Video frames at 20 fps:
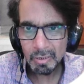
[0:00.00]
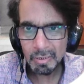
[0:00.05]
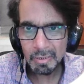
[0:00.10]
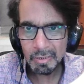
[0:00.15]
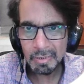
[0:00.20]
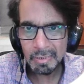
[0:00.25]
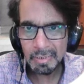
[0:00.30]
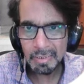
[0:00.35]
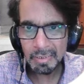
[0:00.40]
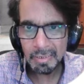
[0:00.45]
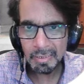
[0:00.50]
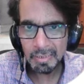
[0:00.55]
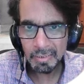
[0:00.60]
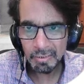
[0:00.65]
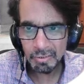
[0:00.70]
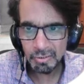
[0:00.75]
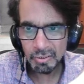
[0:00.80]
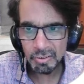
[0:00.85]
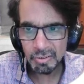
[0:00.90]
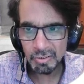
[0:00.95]

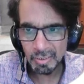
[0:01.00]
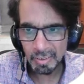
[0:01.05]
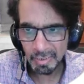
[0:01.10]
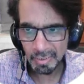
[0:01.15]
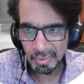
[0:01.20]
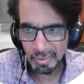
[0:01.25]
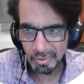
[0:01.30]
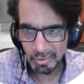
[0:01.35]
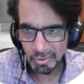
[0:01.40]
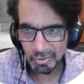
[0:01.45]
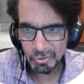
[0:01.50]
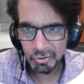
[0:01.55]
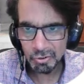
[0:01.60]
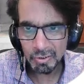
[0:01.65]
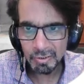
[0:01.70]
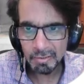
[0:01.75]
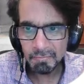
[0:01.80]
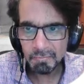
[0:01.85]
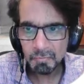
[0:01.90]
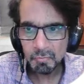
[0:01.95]
decreases in a
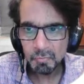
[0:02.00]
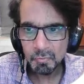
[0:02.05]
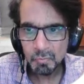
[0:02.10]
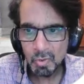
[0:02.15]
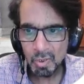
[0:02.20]
region,